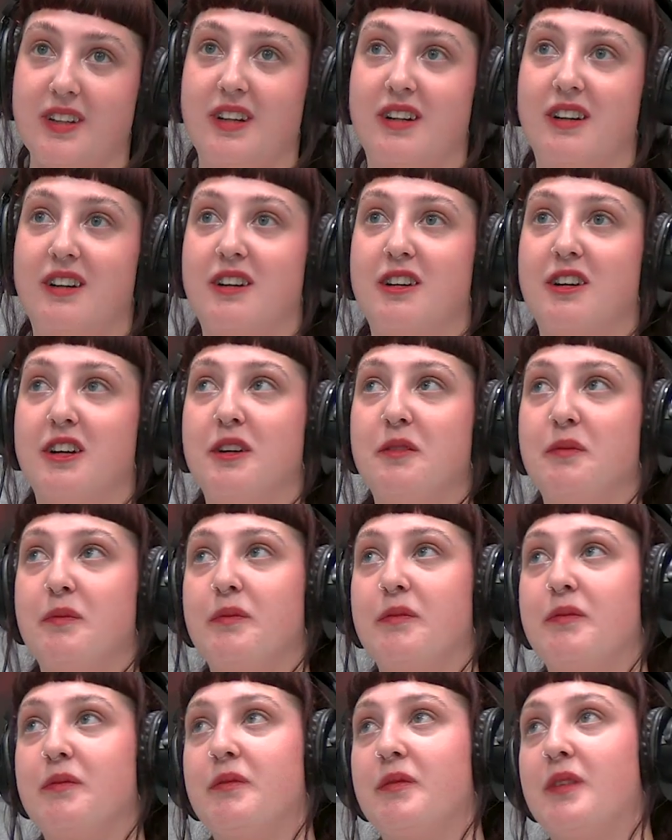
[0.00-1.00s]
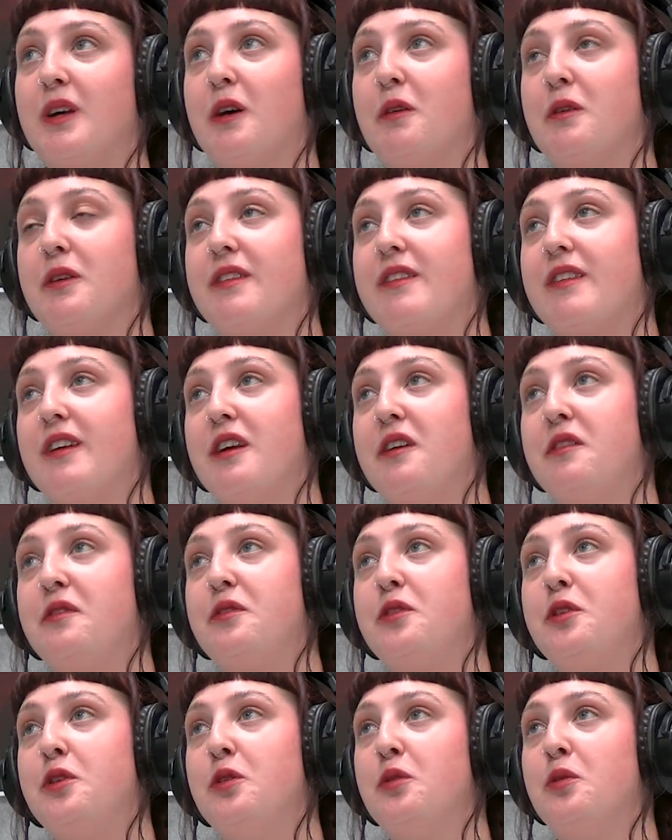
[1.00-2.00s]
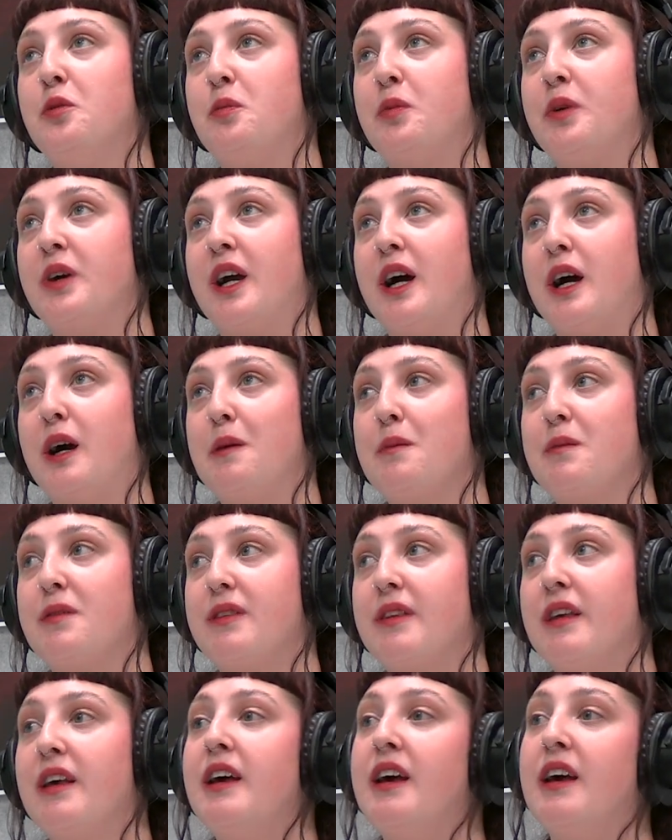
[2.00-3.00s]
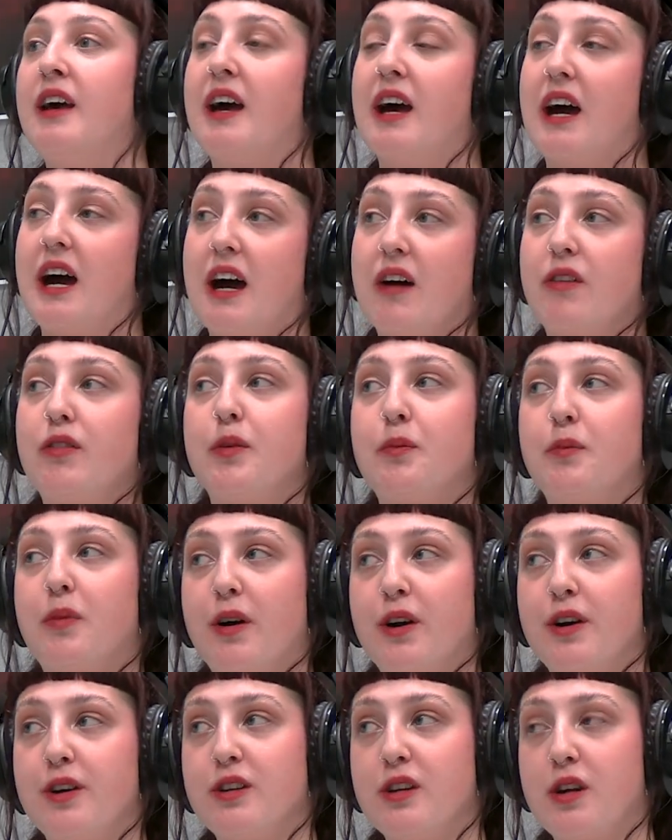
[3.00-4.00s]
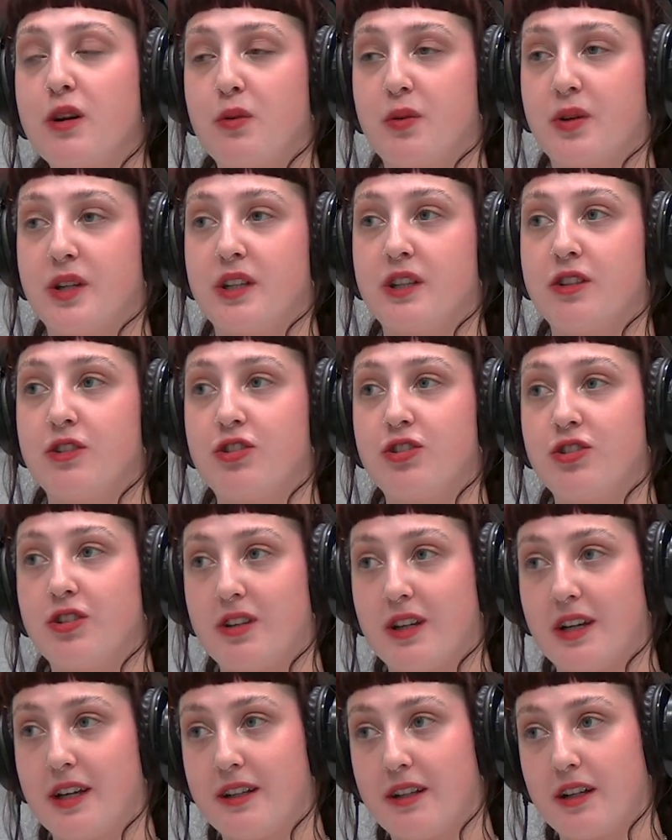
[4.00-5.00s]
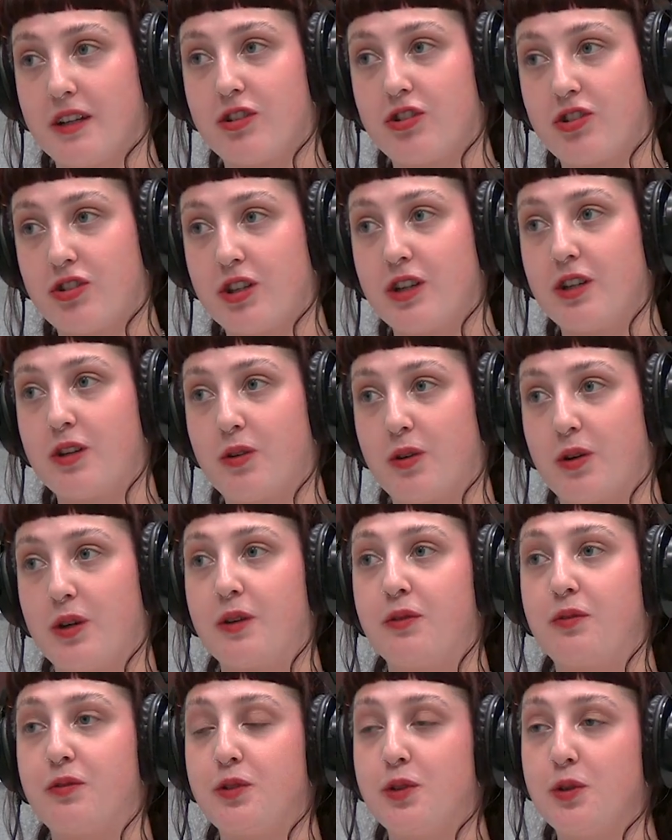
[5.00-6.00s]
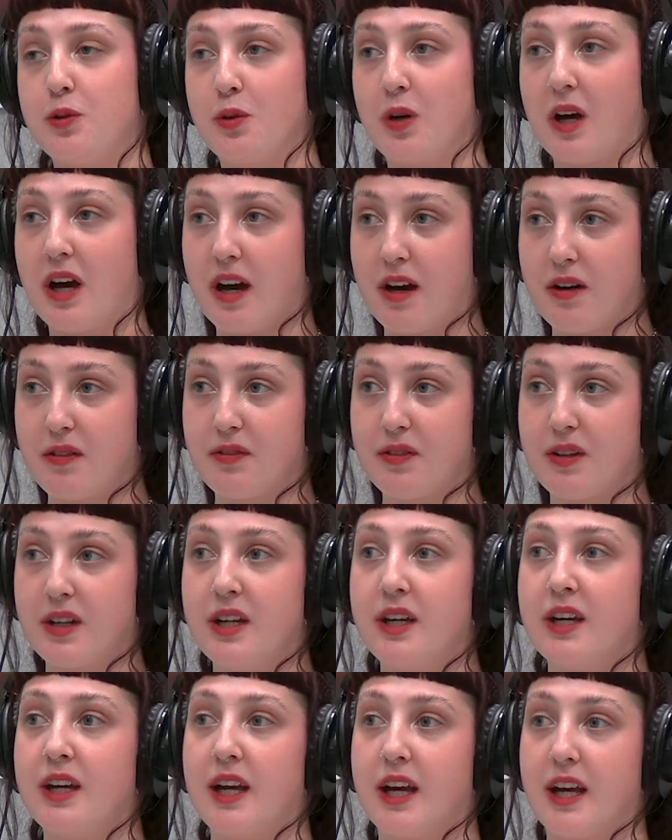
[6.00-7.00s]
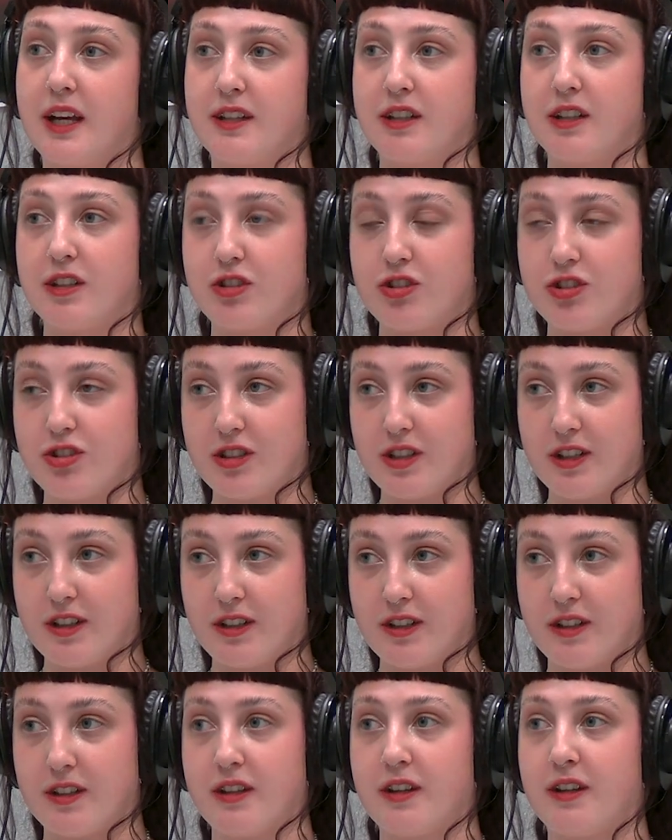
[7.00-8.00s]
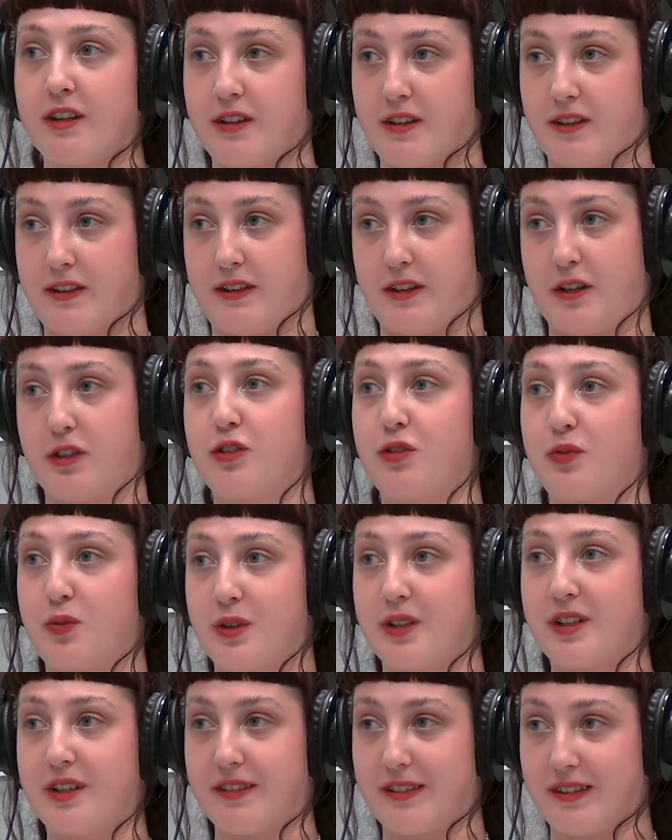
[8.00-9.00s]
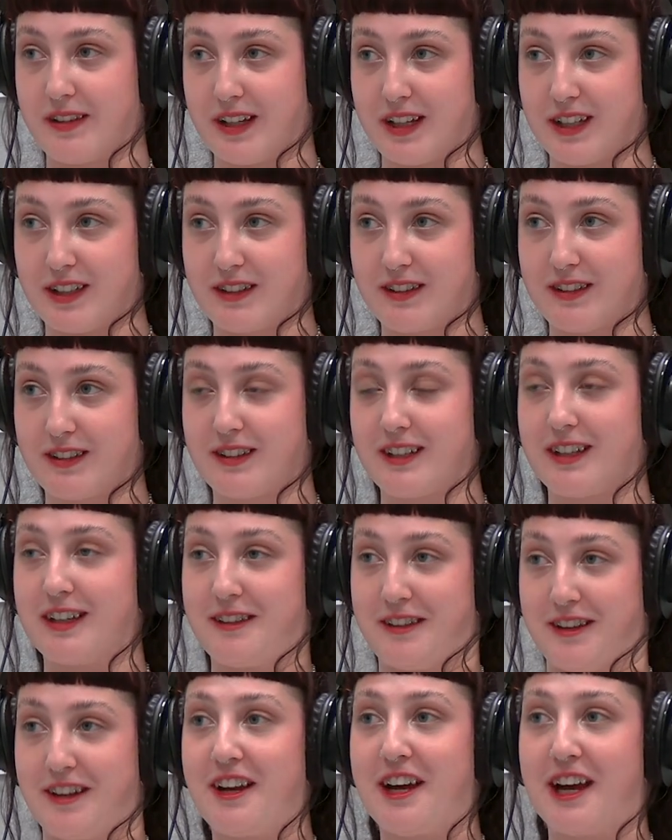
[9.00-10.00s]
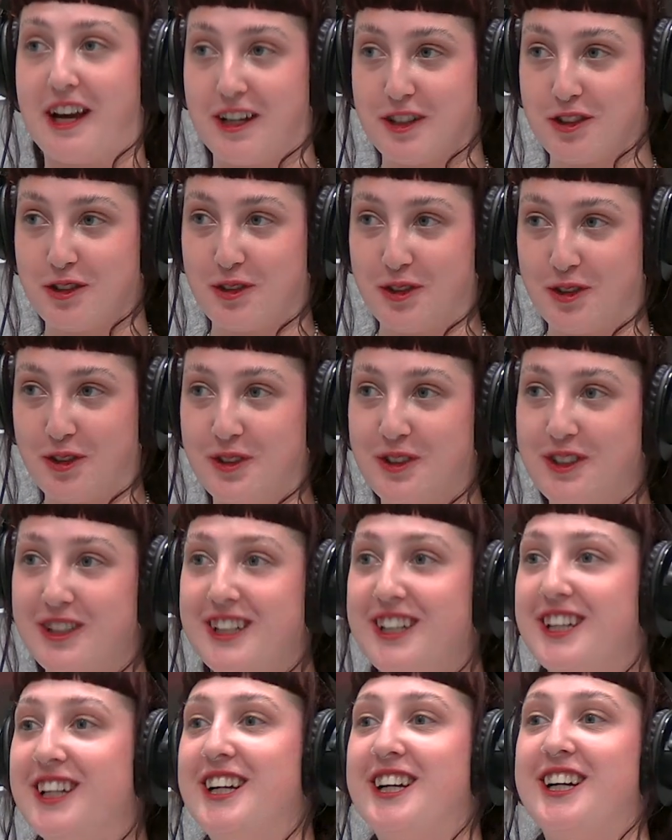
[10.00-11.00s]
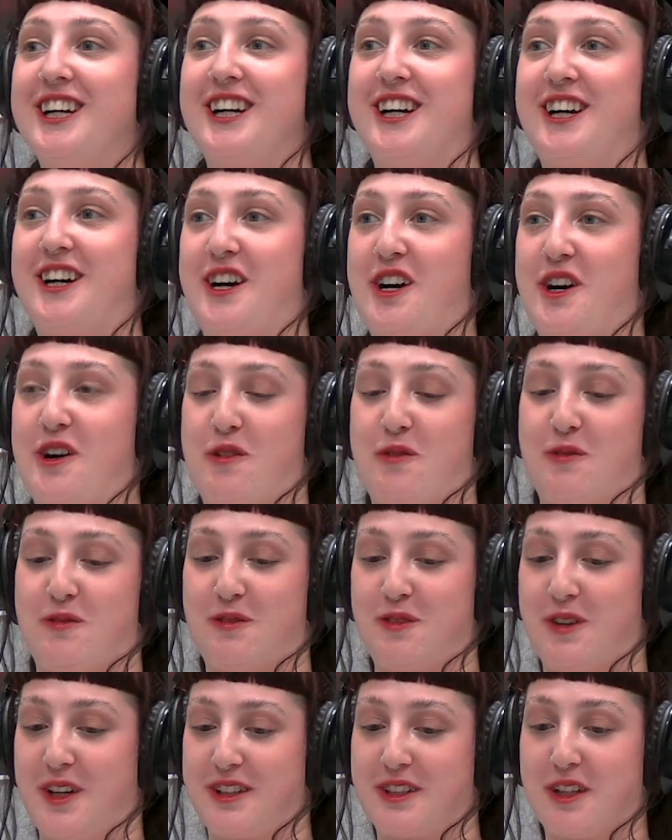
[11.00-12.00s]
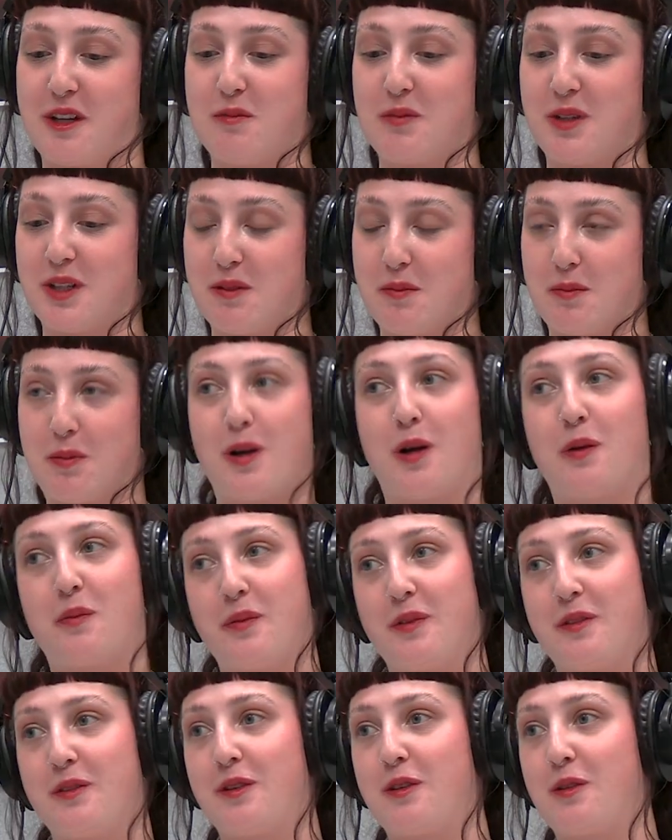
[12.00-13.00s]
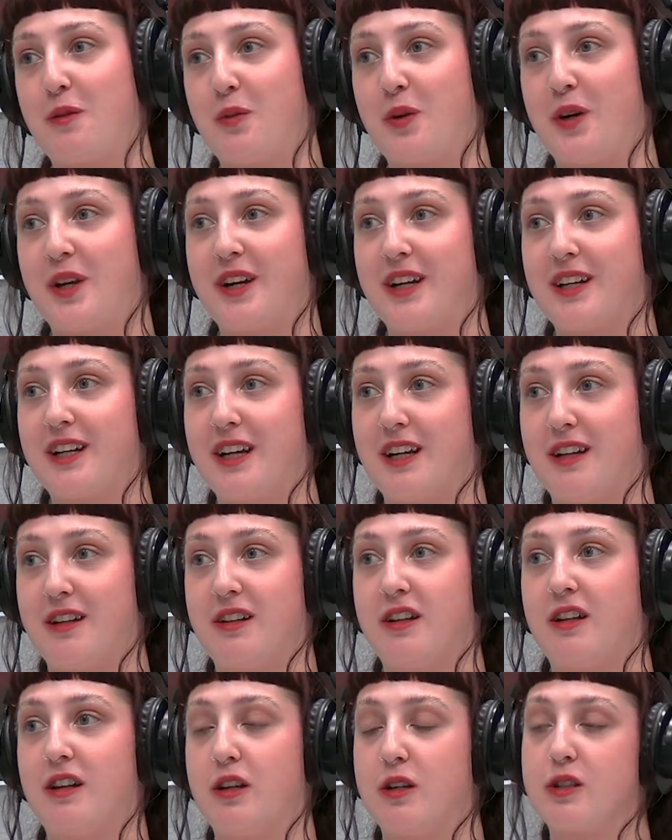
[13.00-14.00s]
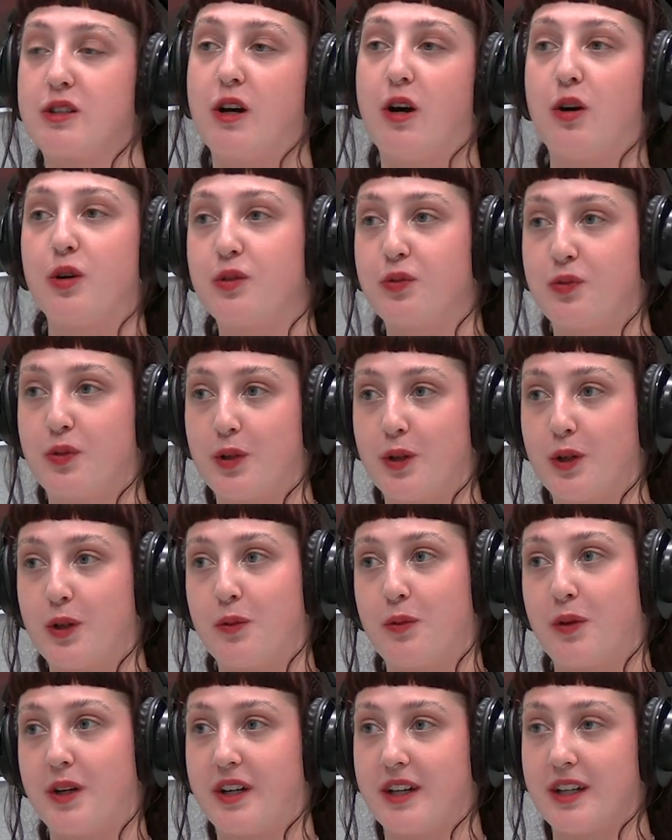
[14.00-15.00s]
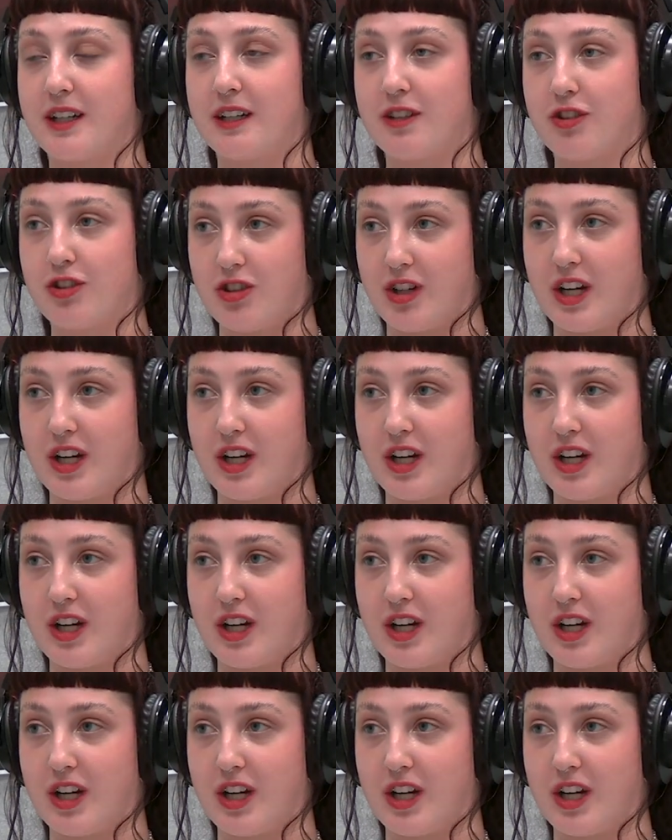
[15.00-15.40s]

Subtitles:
I would say if you perhaps have a partner with ADHD, or if you have ADHD, search for these things as I had to. What can be the problems, what I can look out for, what I can